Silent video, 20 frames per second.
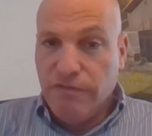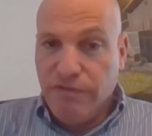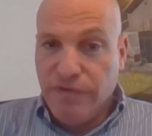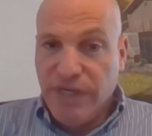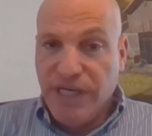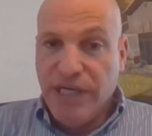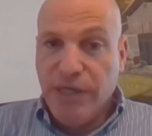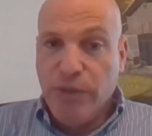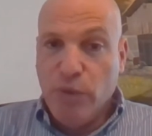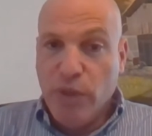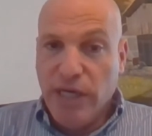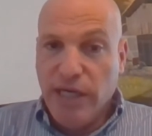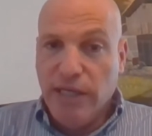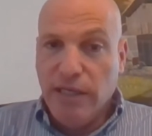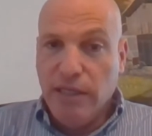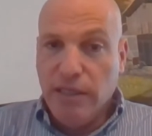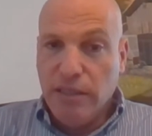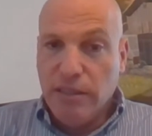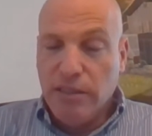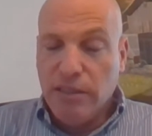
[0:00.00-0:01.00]
very
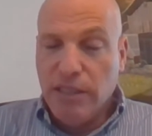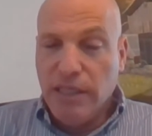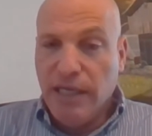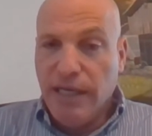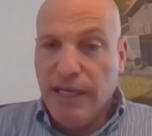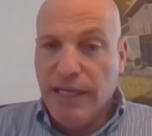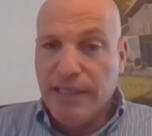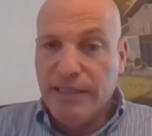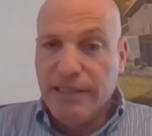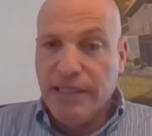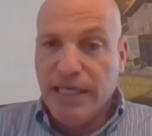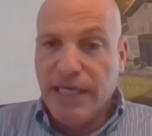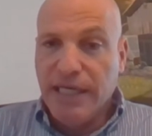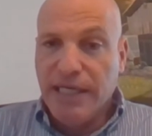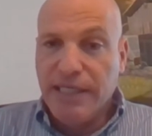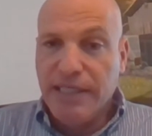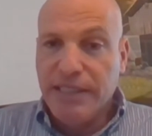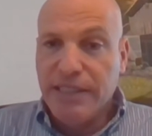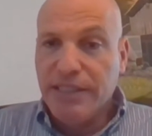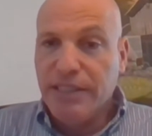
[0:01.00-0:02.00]
well, and
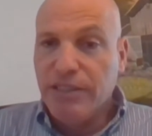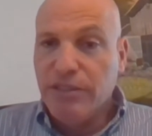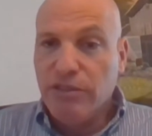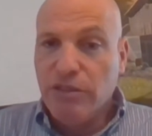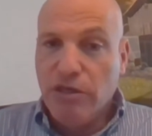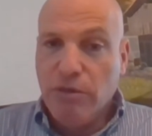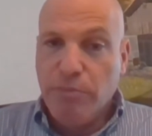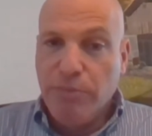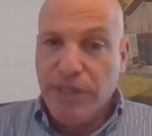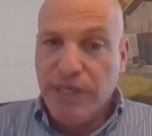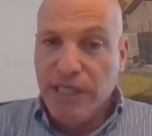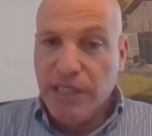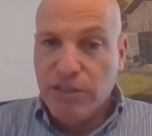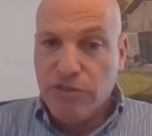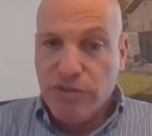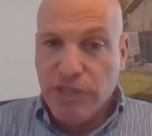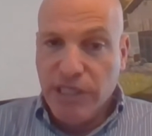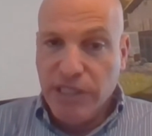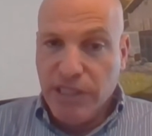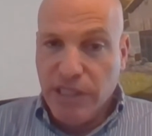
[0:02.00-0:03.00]
they
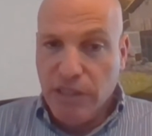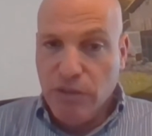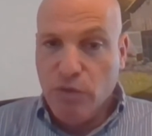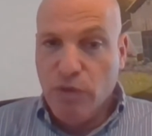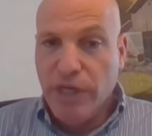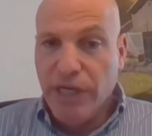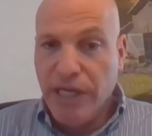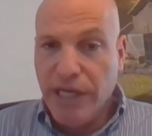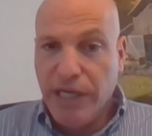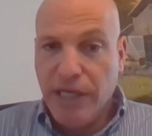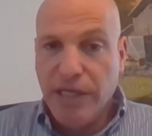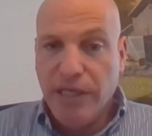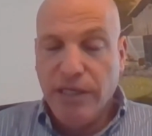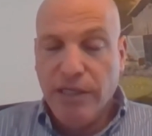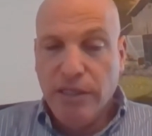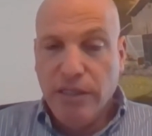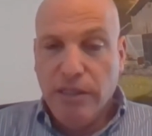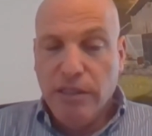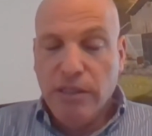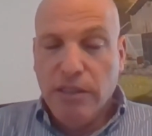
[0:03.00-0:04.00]
penetrate their way
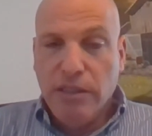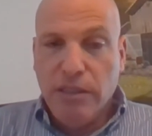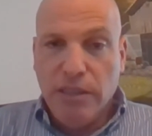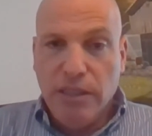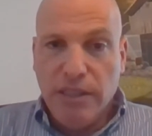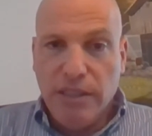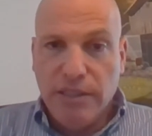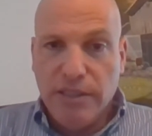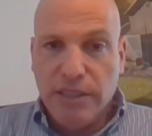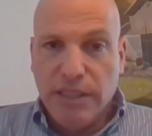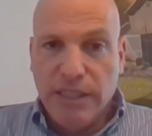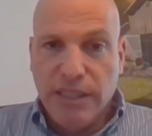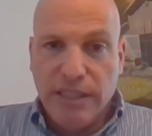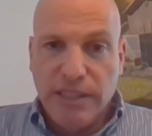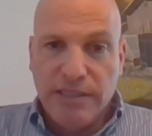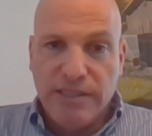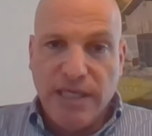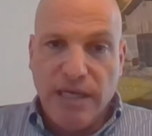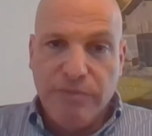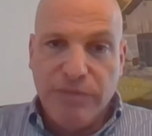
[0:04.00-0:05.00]
in the
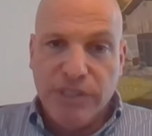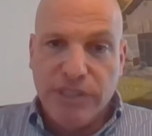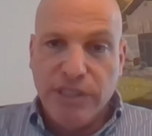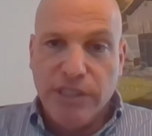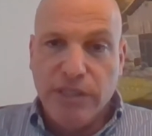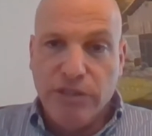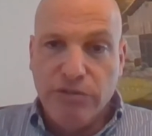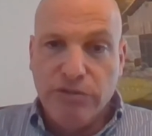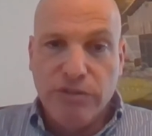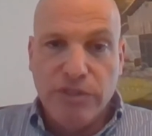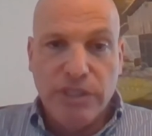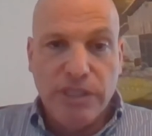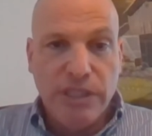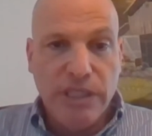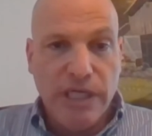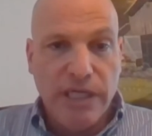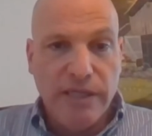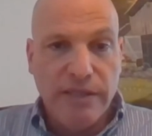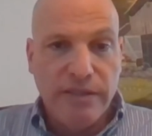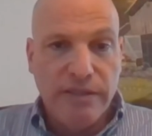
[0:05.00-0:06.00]

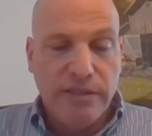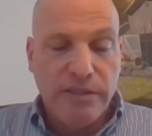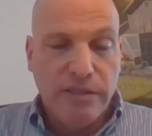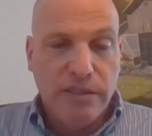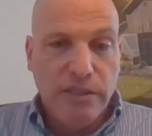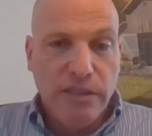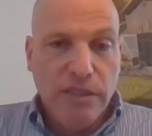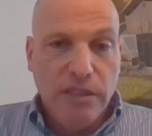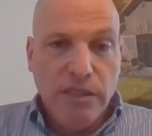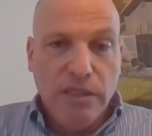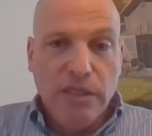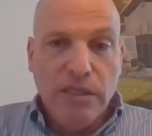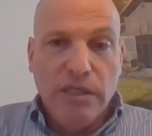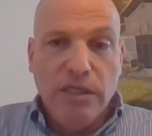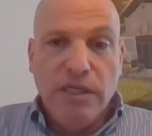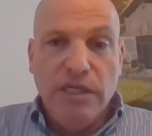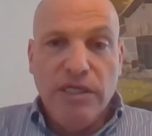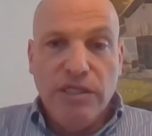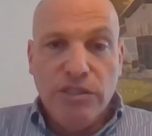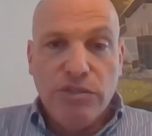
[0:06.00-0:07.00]
cybersecurity. And
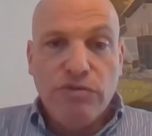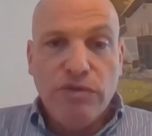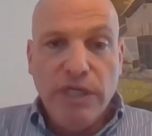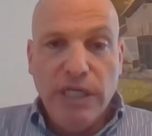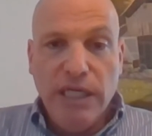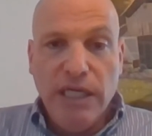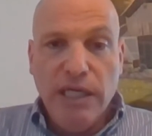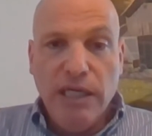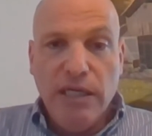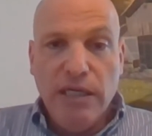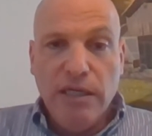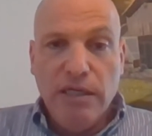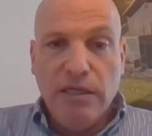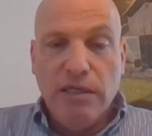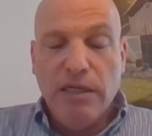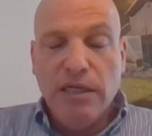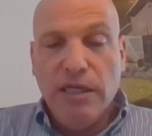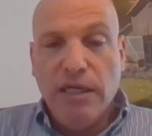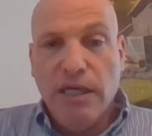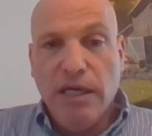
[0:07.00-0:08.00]
Israeli
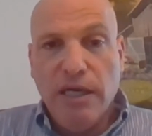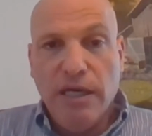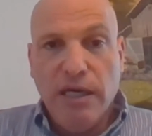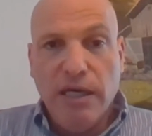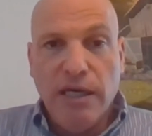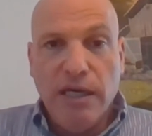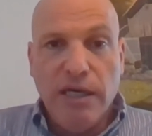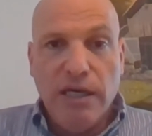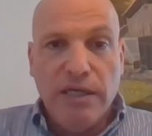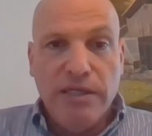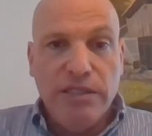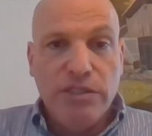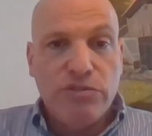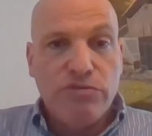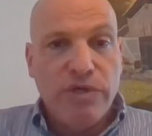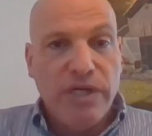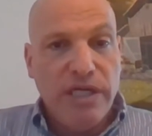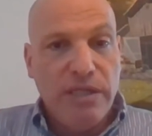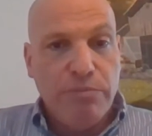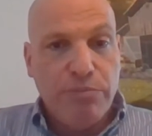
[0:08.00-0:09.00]

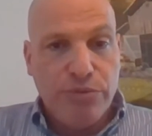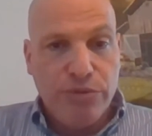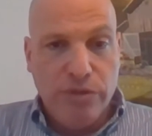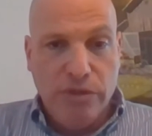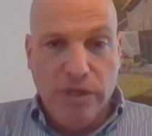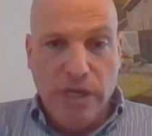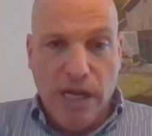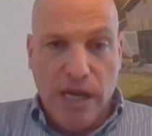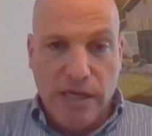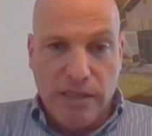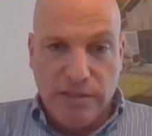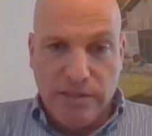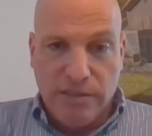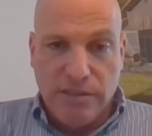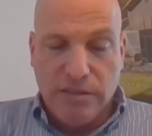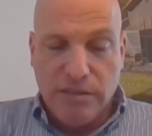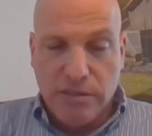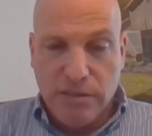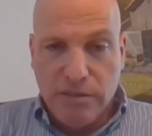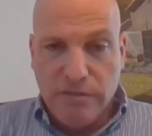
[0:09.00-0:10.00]

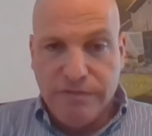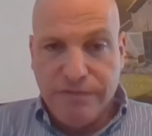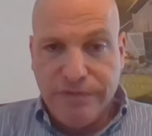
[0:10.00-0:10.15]
products,